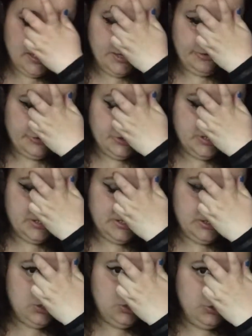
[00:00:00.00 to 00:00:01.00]
and then there's
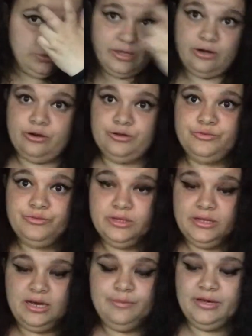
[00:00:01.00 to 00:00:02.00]
these 2 that aren't
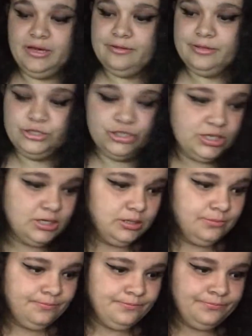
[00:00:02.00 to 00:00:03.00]
really coming out of their
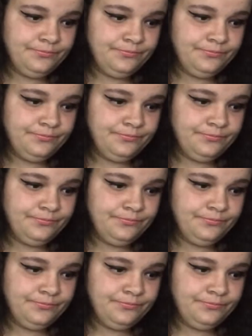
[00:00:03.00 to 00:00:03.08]
shell.